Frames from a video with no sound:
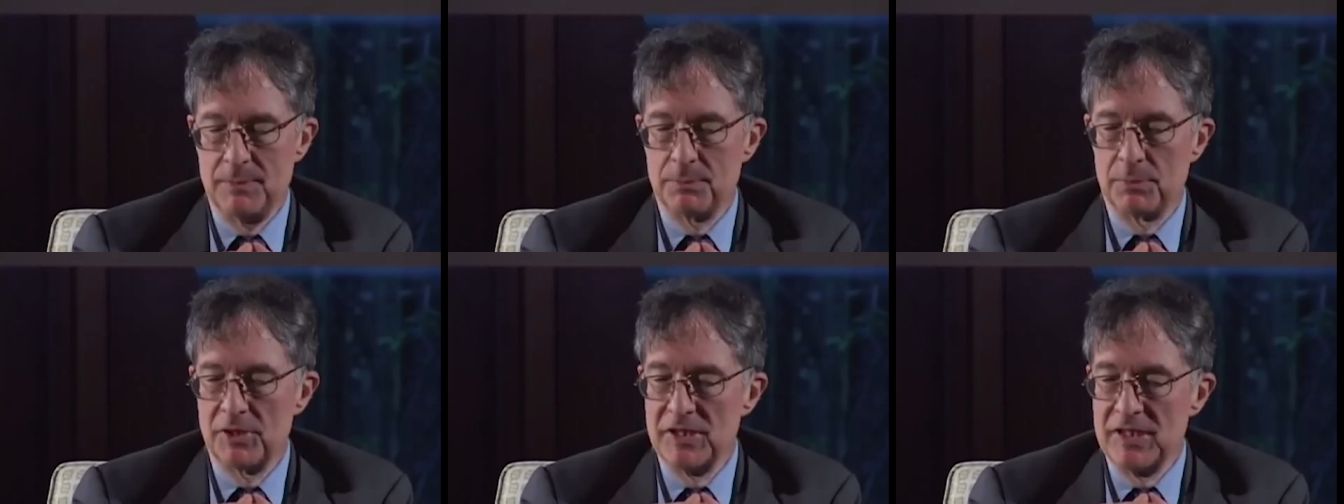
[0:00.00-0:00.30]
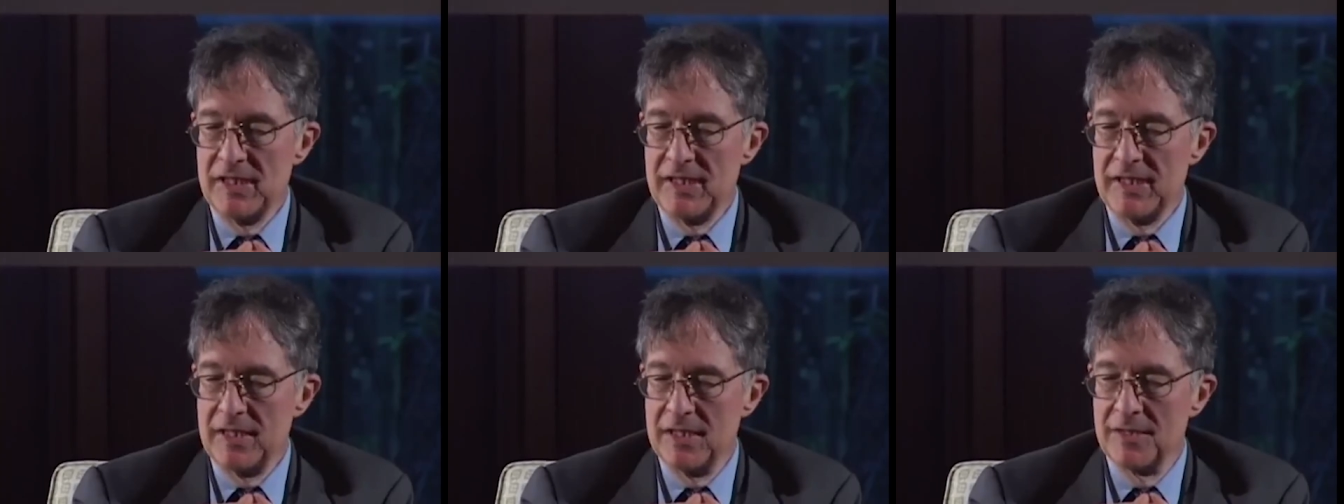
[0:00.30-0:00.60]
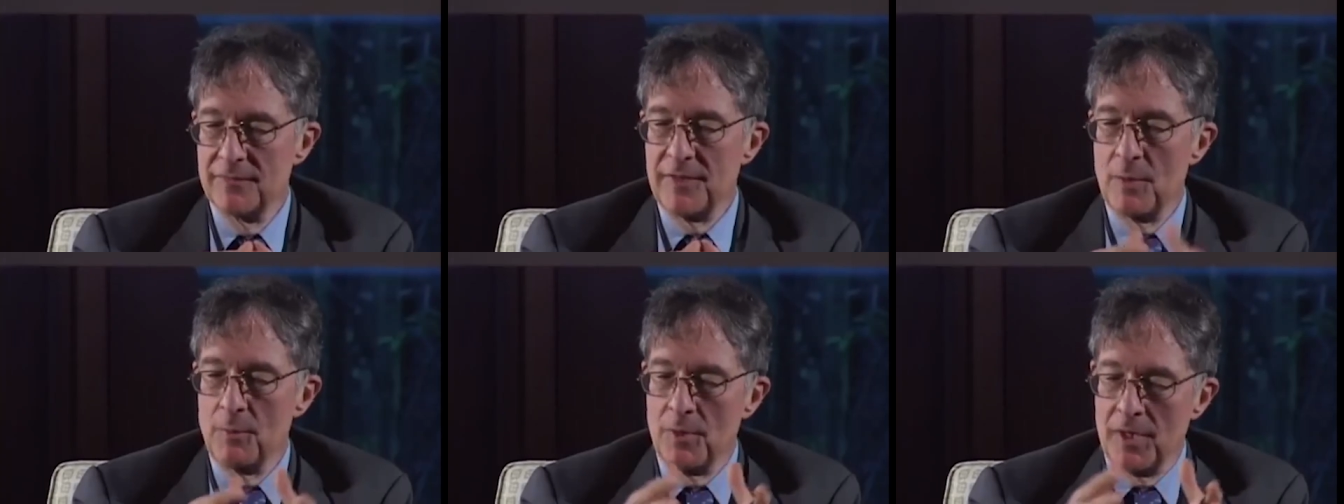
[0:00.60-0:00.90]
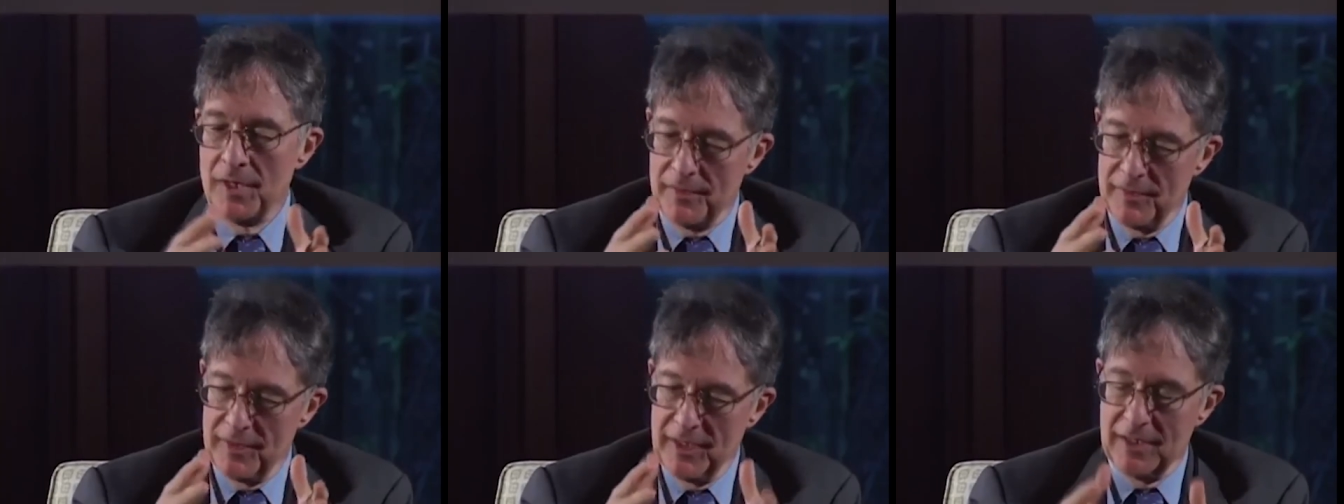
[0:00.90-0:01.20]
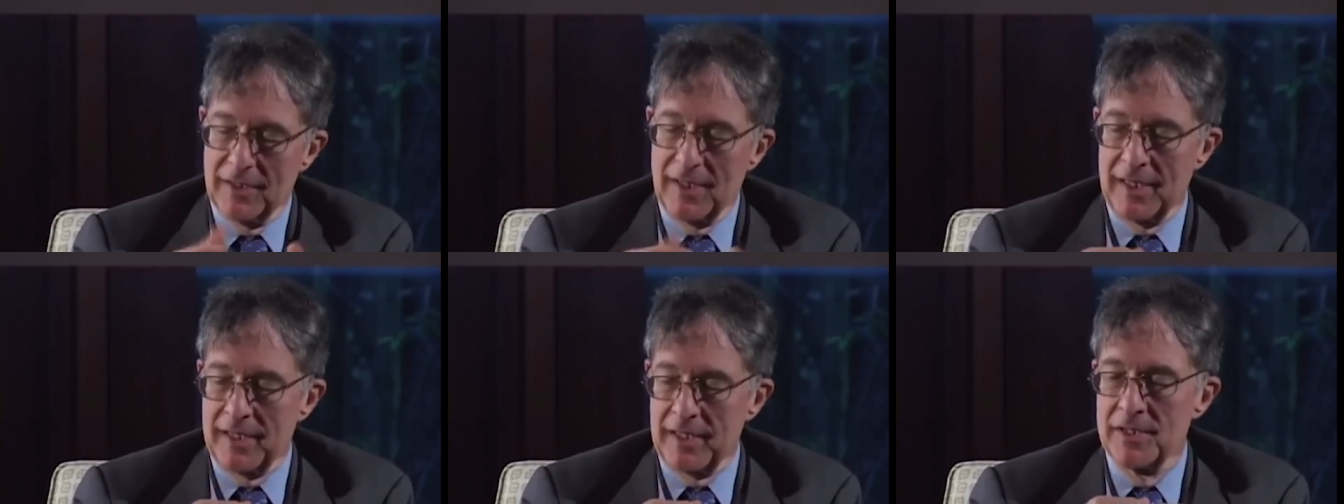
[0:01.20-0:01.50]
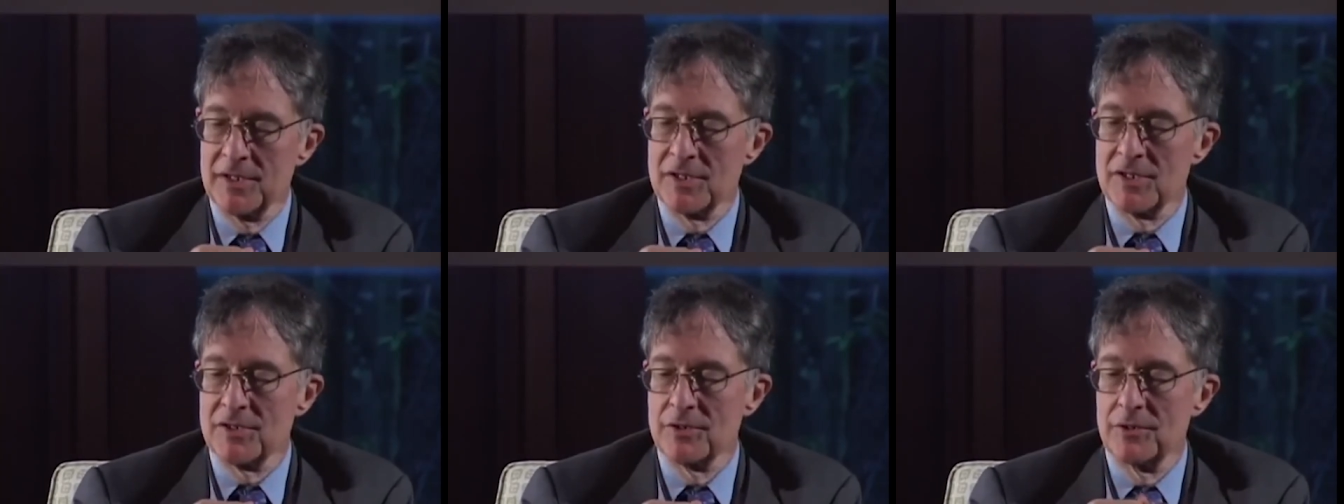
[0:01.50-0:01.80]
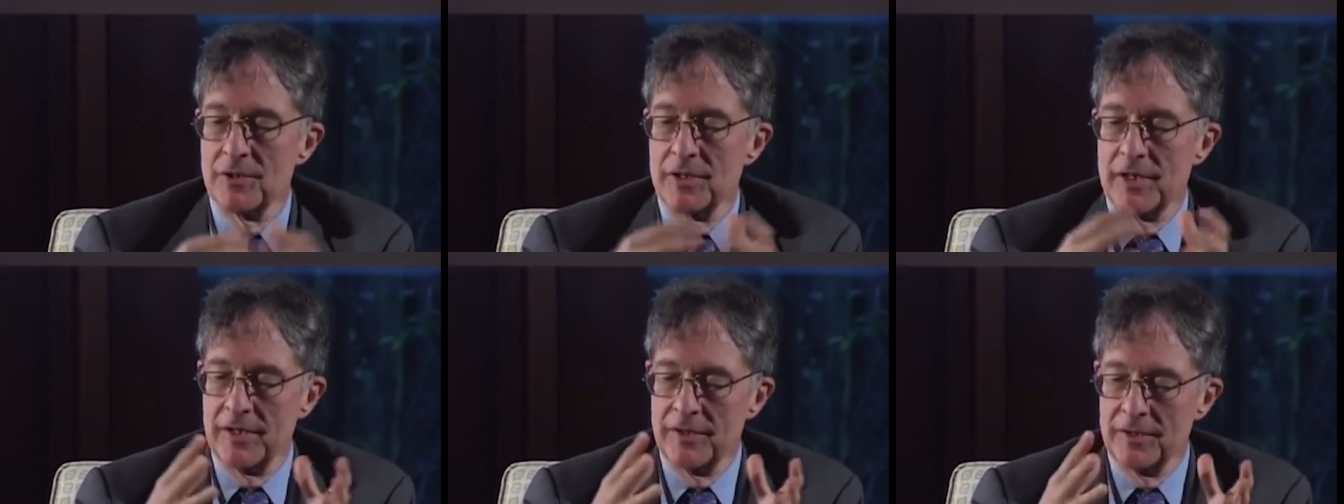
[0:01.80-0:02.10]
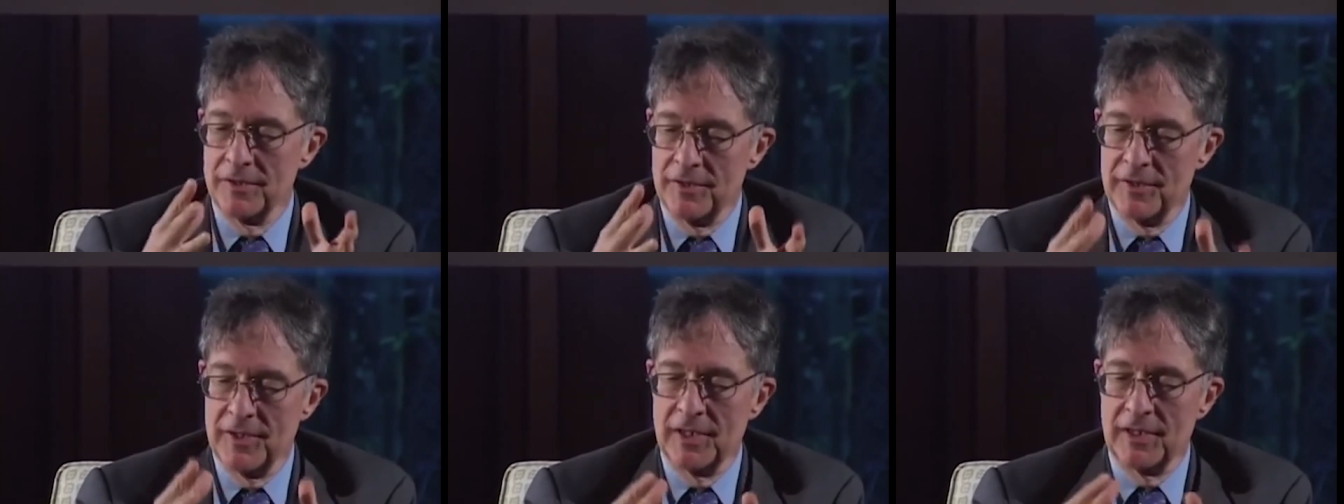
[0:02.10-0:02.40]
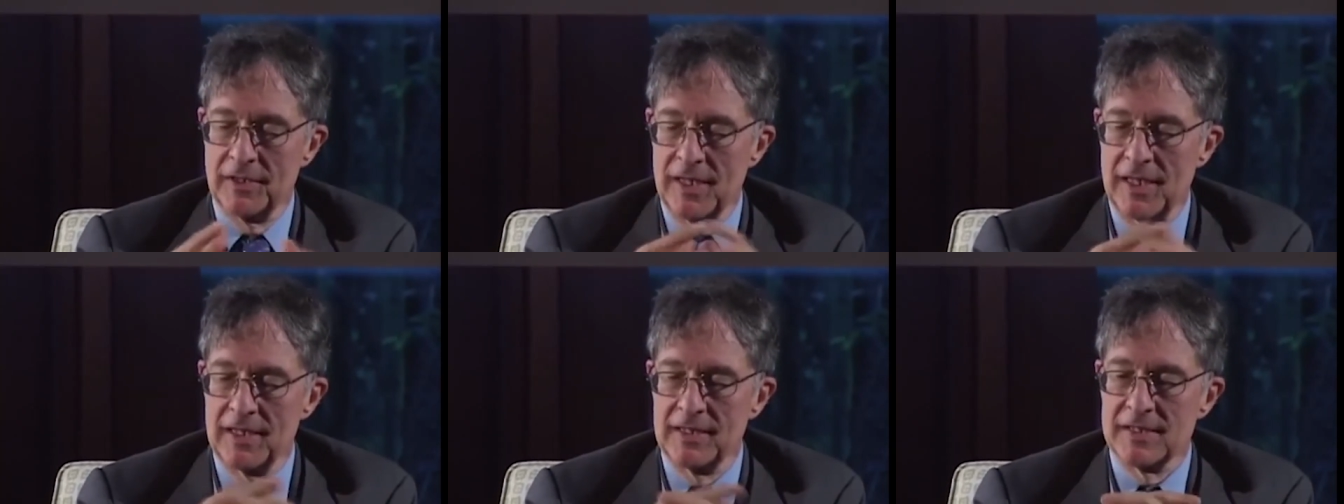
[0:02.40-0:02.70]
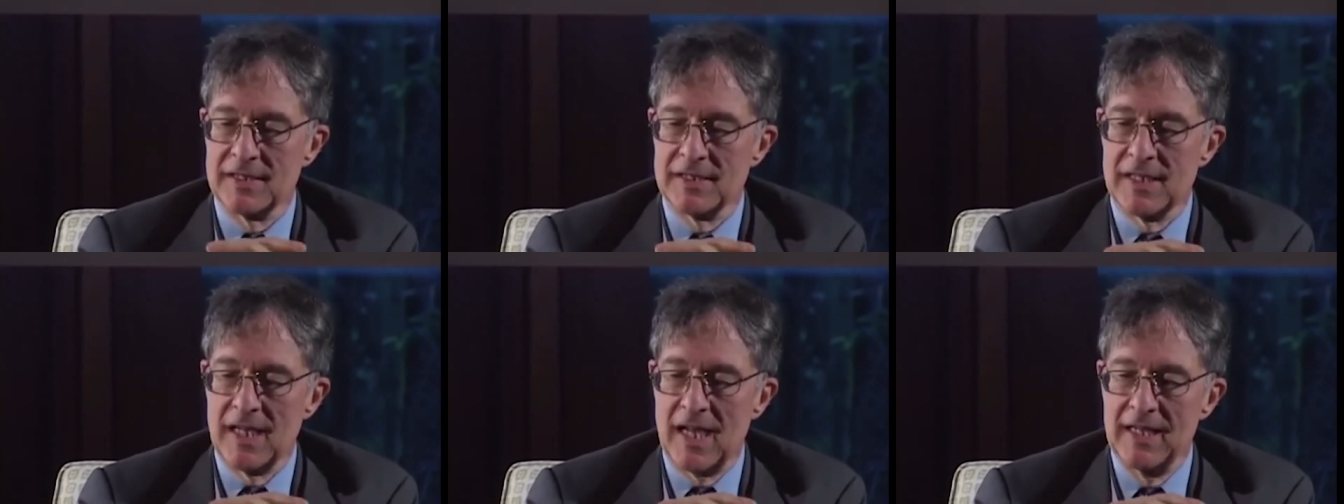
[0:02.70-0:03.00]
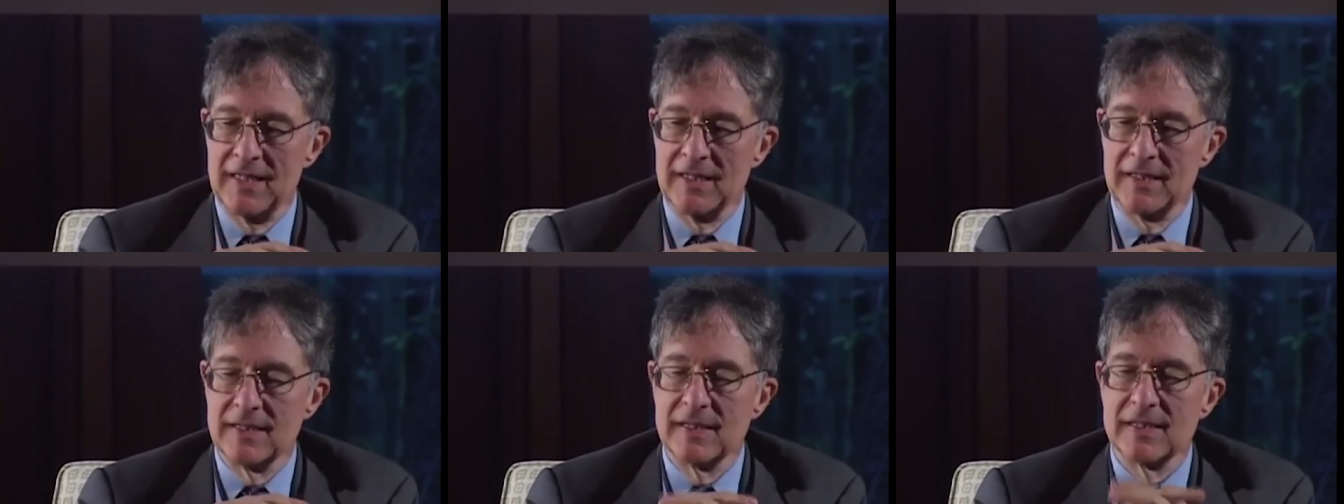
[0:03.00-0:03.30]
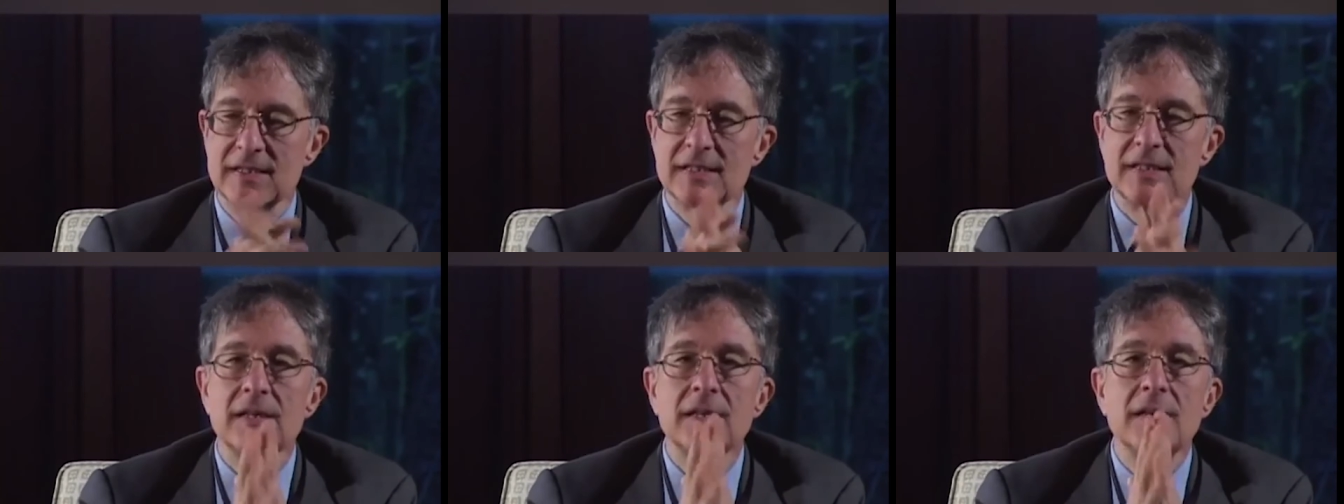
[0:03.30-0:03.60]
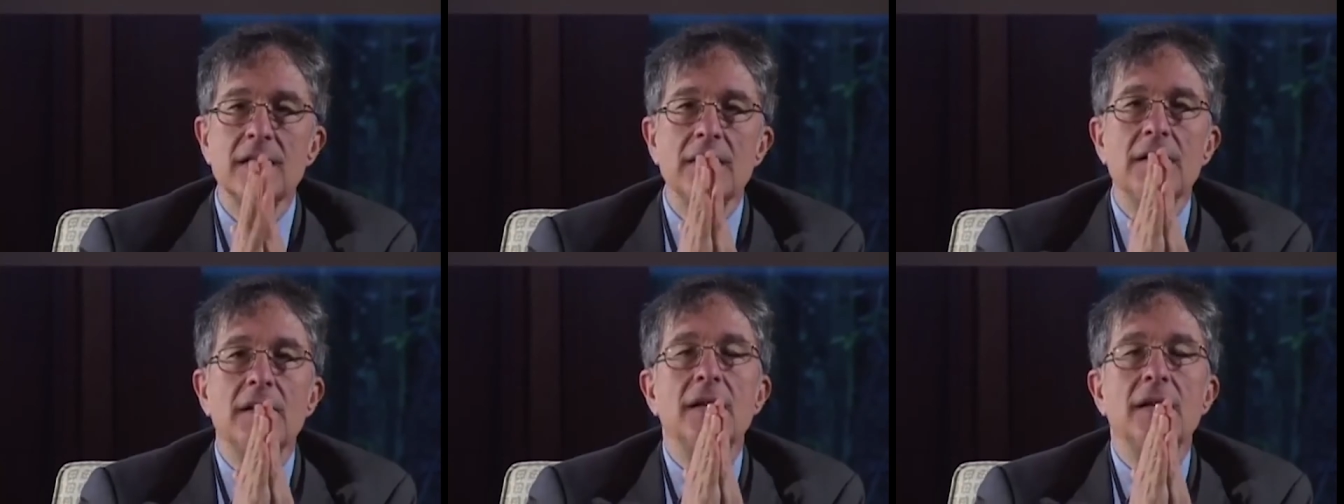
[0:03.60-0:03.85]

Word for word: people need if they want to think like a historian or think like a scientist.